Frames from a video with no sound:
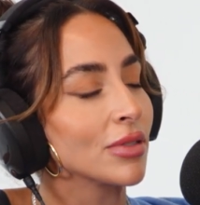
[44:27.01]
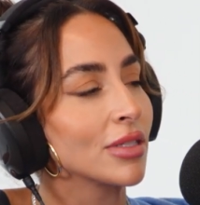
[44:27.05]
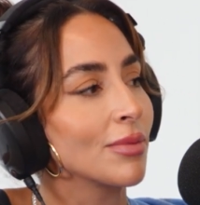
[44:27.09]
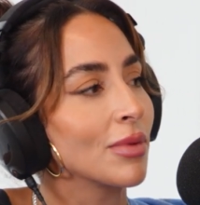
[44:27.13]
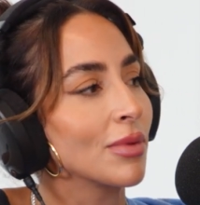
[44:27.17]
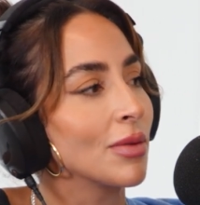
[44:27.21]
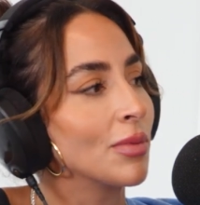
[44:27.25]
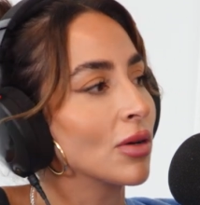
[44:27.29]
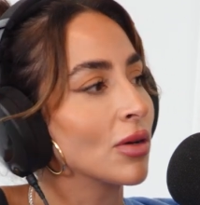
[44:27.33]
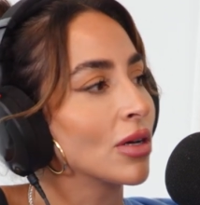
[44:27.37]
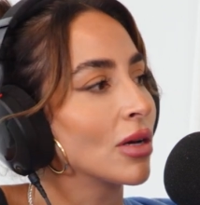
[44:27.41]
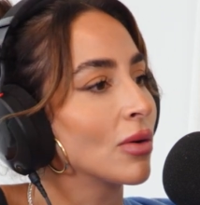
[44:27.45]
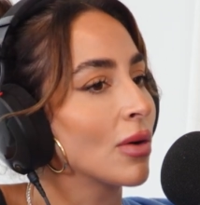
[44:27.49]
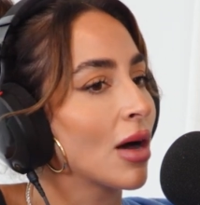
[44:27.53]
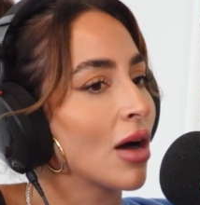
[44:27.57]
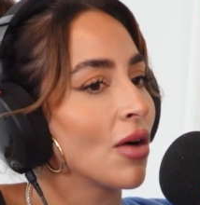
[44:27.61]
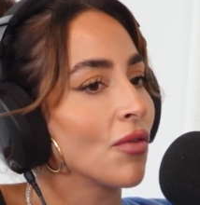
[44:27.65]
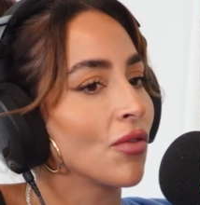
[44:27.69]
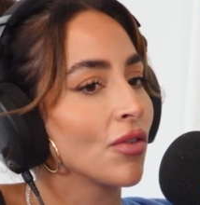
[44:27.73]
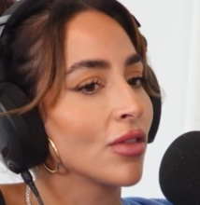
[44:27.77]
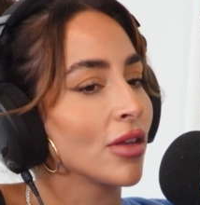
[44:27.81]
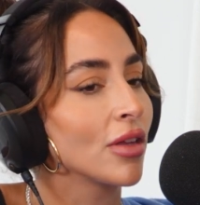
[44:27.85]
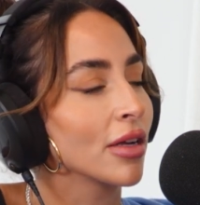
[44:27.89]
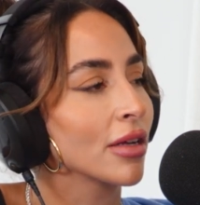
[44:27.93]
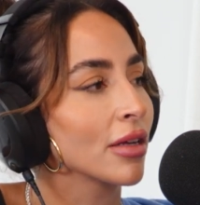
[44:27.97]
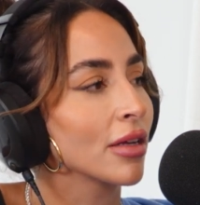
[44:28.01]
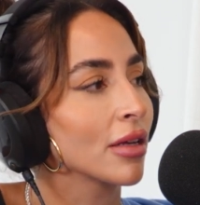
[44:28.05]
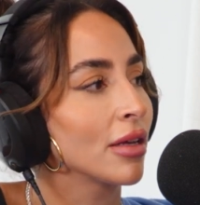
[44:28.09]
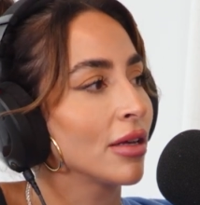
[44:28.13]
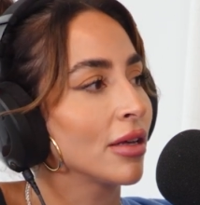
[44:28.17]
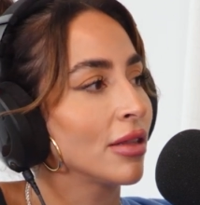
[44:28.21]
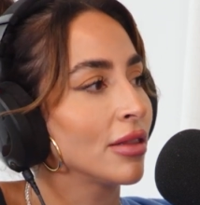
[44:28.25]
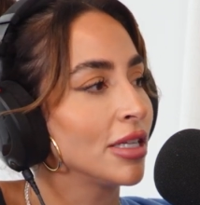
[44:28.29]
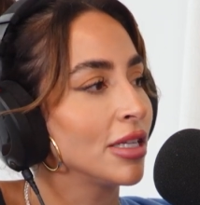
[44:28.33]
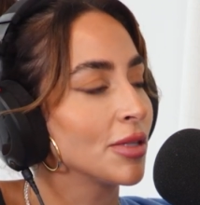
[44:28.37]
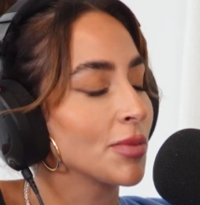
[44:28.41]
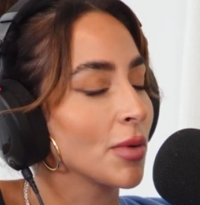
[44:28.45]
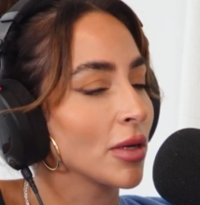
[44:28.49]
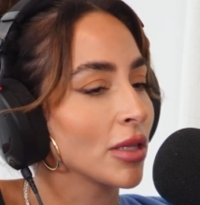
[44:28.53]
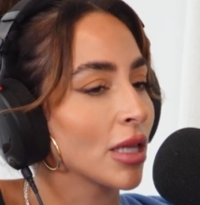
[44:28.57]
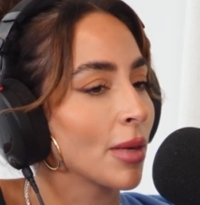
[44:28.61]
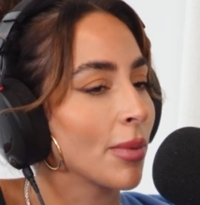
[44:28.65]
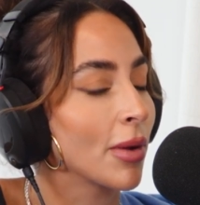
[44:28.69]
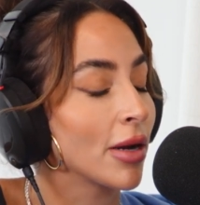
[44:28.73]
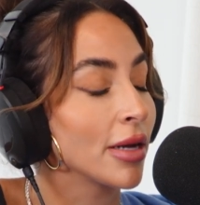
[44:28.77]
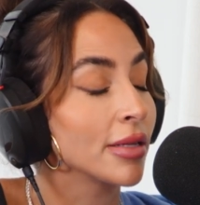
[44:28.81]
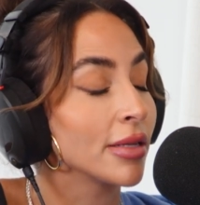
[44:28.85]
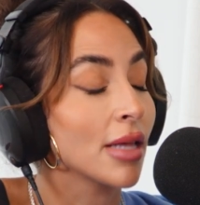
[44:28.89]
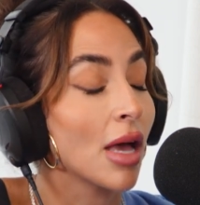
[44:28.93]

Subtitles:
people go out for these birthday parties.